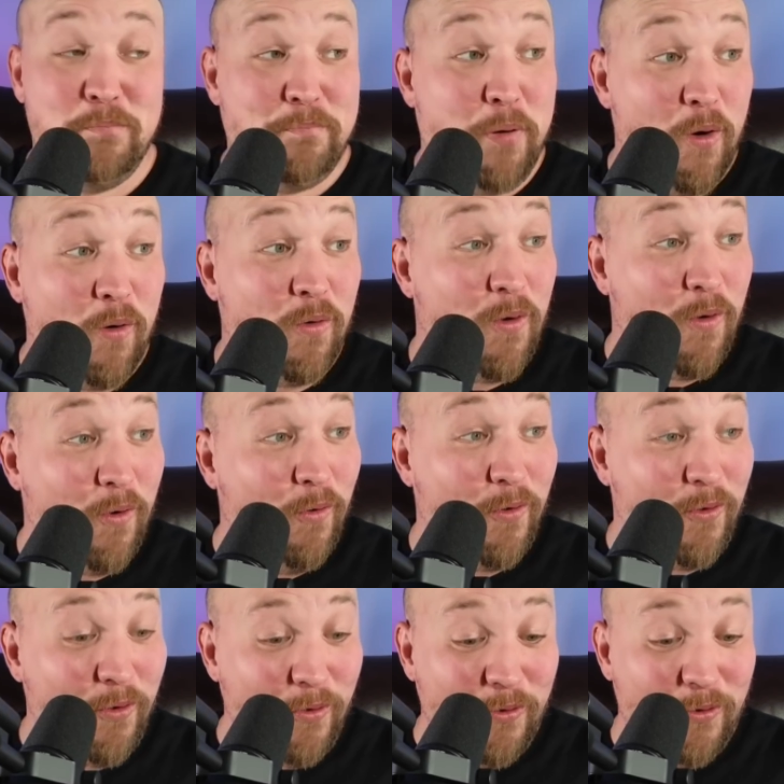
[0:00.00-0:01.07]

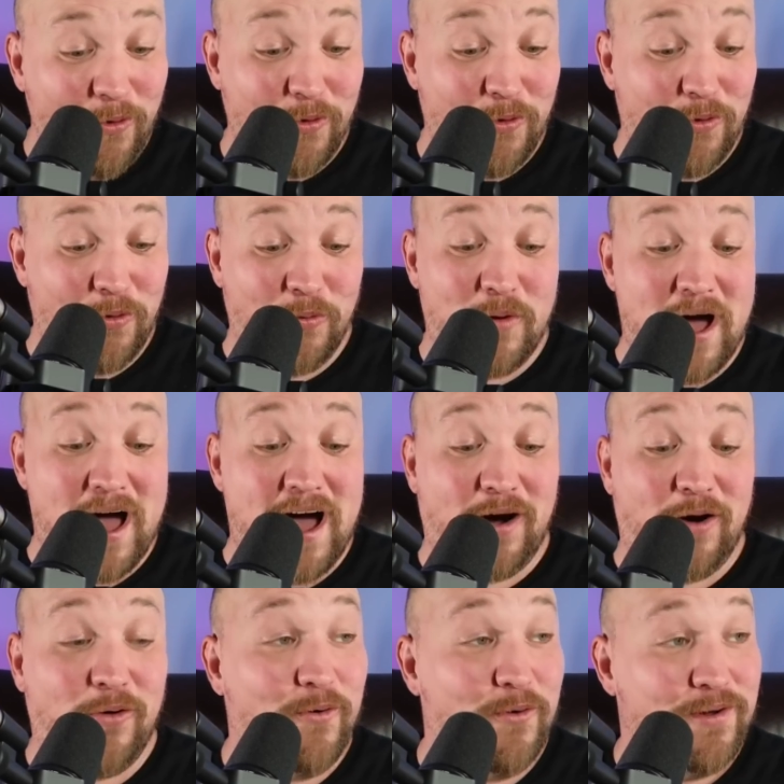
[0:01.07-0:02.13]
Oh,
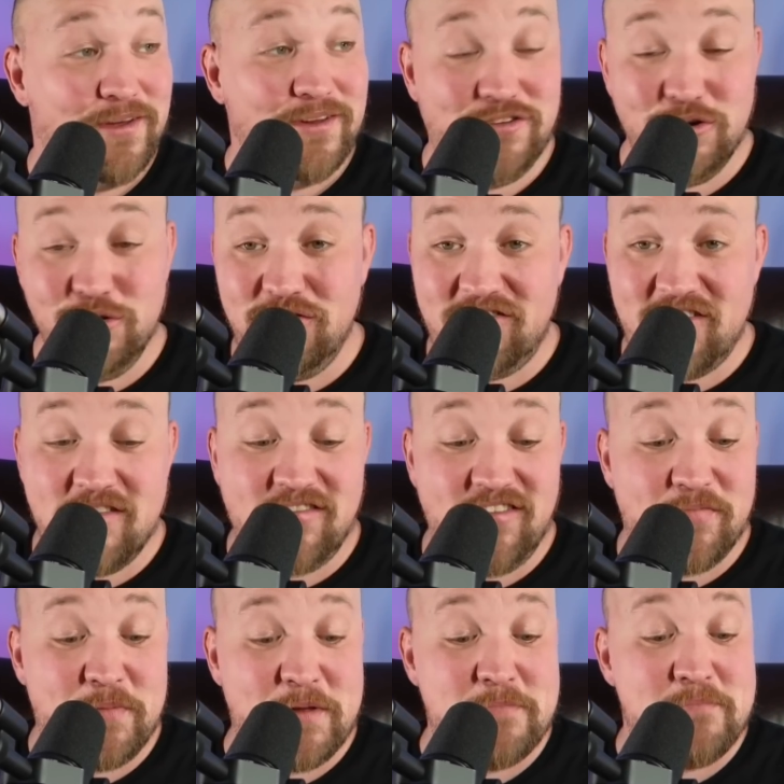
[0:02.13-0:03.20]
wow. Dude says he's
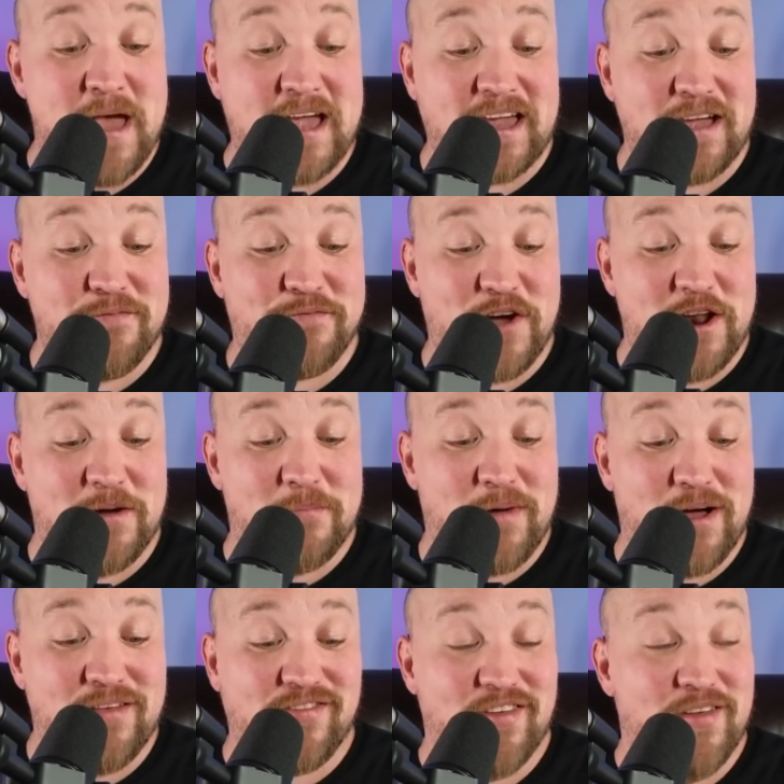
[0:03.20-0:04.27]
been making fun of
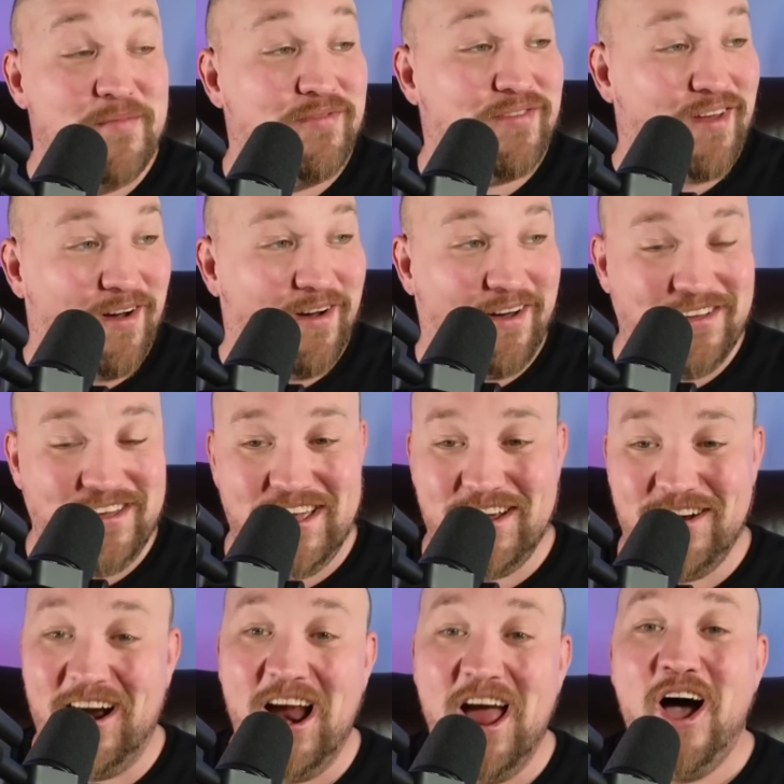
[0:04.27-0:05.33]
Muslims all
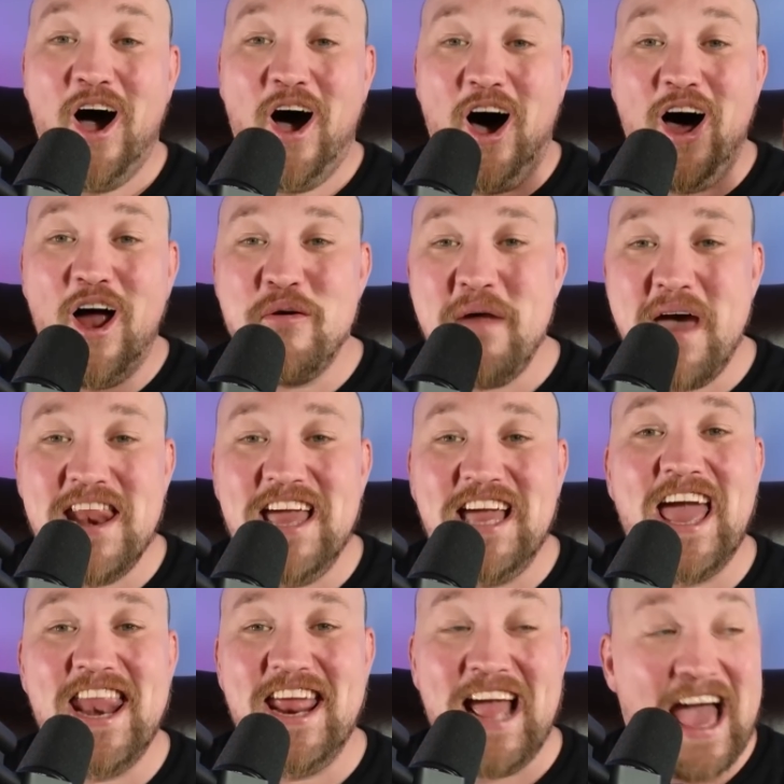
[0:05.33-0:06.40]
year, already
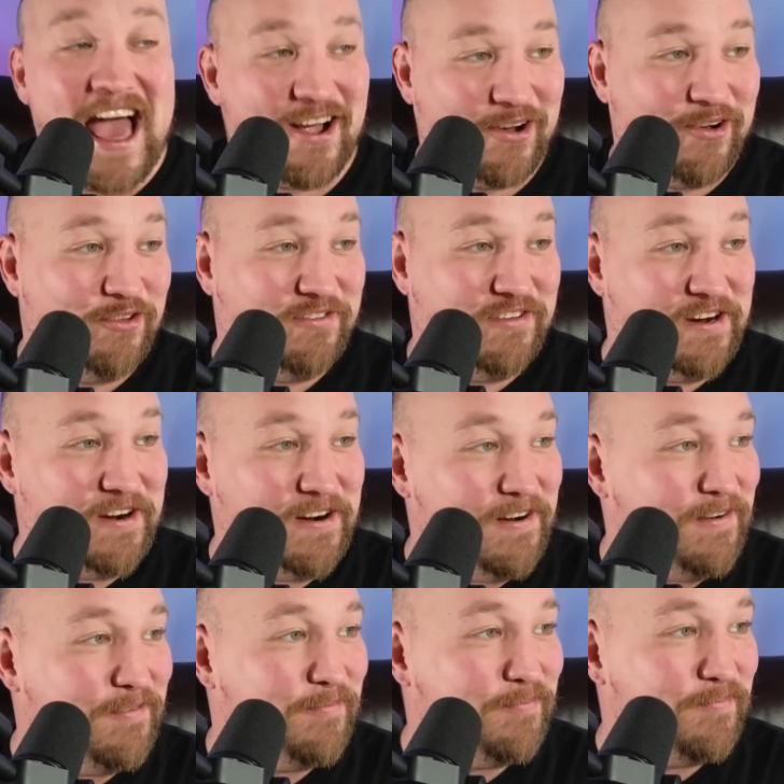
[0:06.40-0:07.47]
getting heckled here.
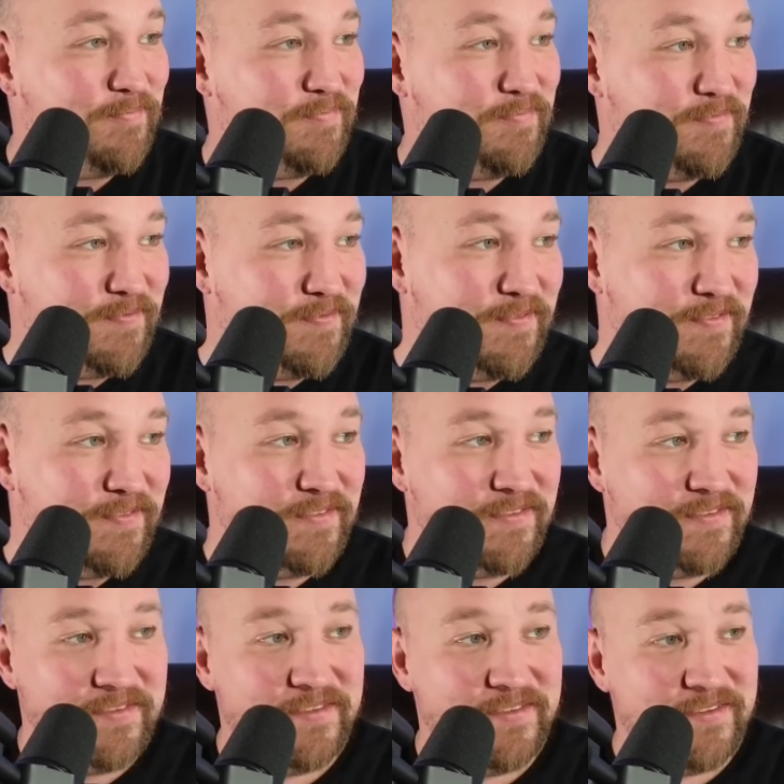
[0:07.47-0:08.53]

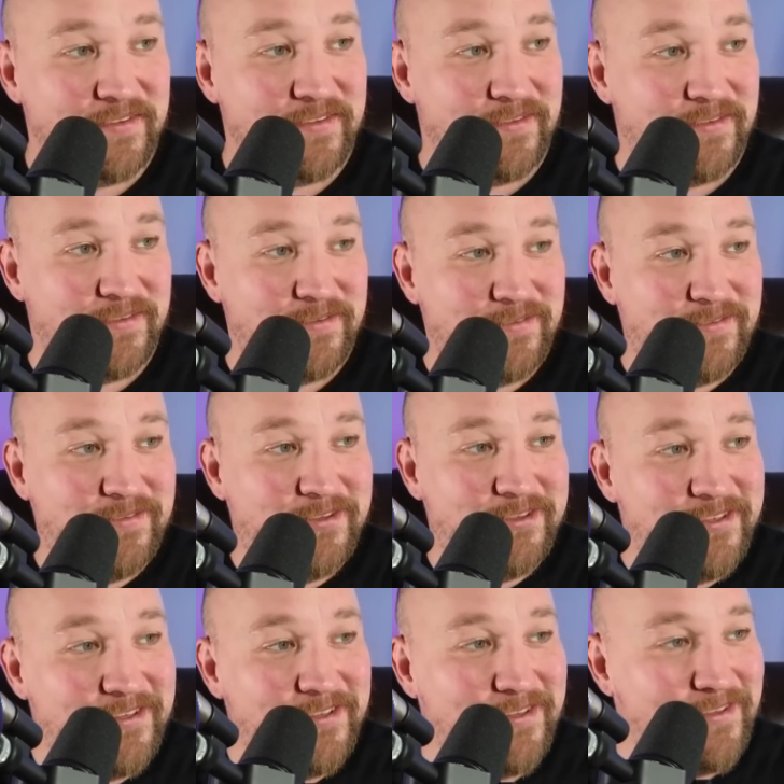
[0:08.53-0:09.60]
Been making fun of
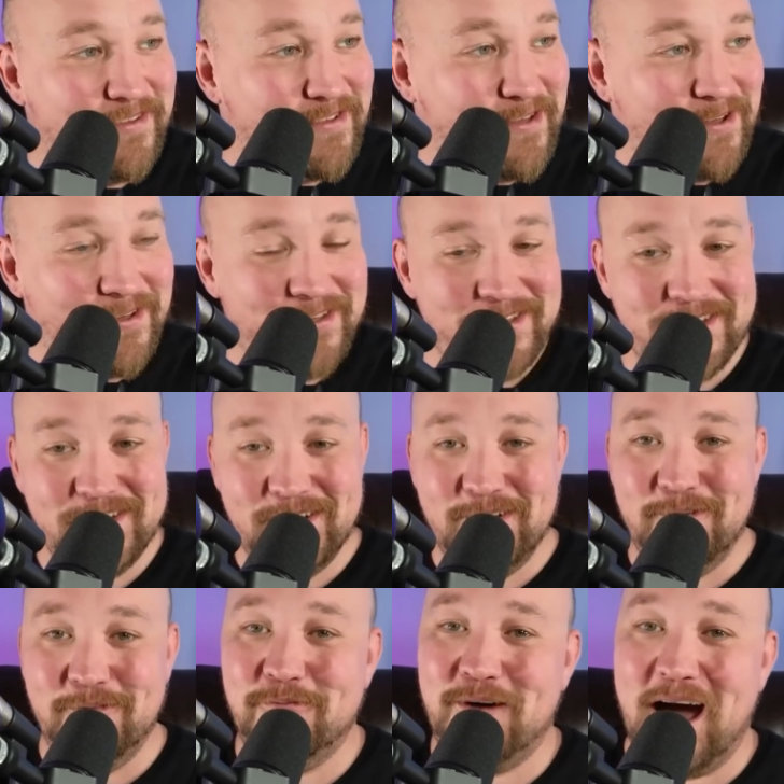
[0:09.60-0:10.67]
Muslims all year.
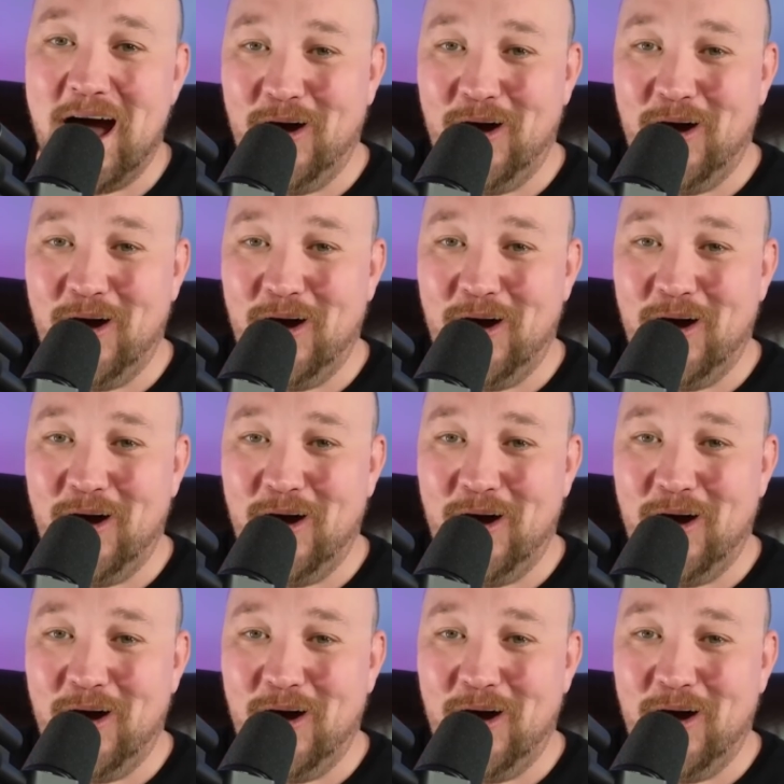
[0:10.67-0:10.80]
The,